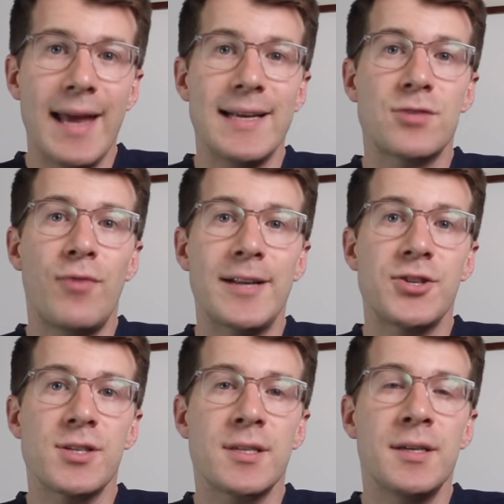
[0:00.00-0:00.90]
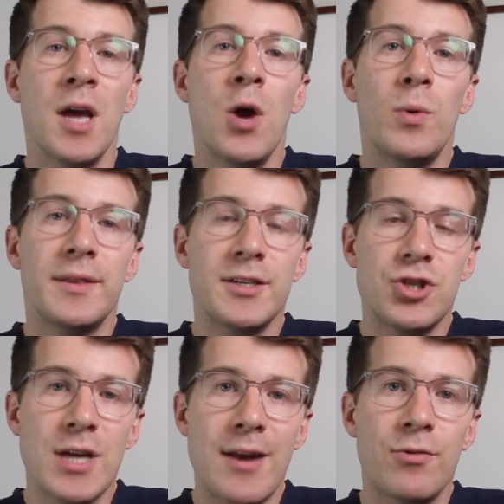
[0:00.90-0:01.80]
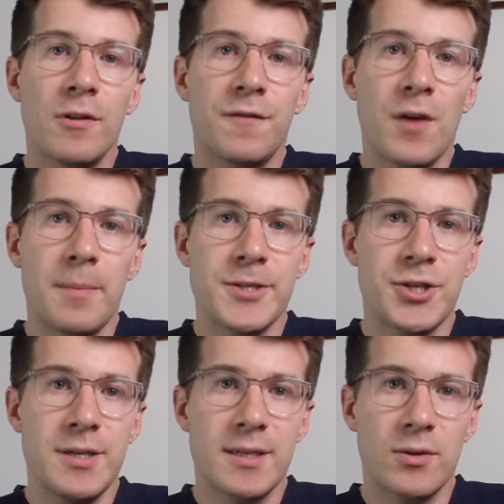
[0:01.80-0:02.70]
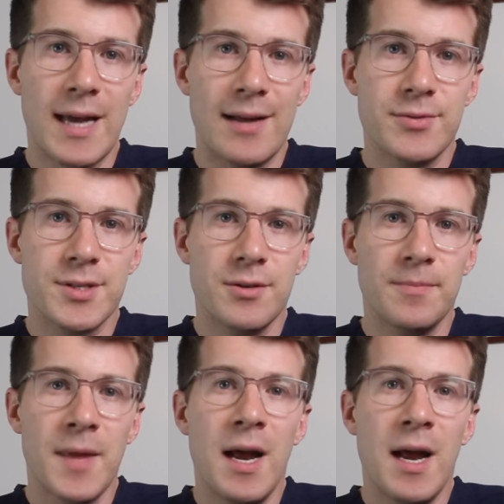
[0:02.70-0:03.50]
is registered with the General Pharmaceutical Council,